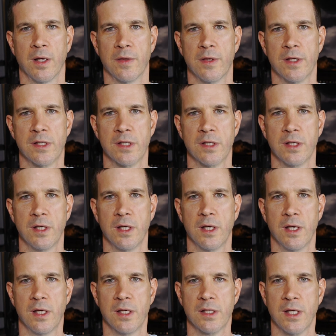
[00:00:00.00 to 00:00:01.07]
This
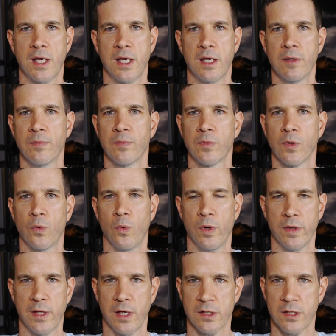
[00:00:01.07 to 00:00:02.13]
is a
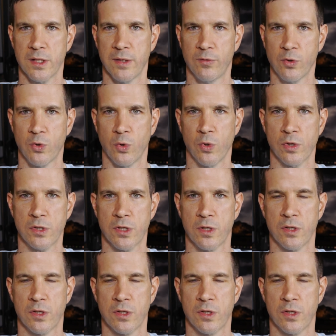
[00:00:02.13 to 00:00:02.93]
1,000 level course,